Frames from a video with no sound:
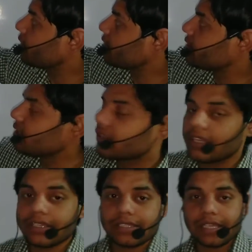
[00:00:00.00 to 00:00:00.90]
the three
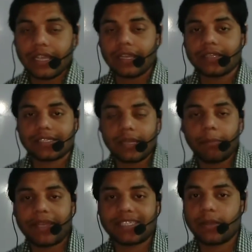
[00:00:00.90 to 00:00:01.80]
things in
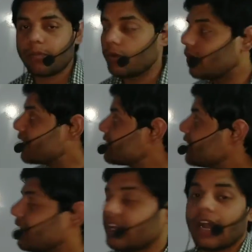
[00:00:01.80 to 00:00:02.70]
step-by-step video
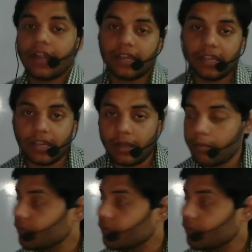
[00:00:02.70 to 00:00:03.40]
lecture in our detail.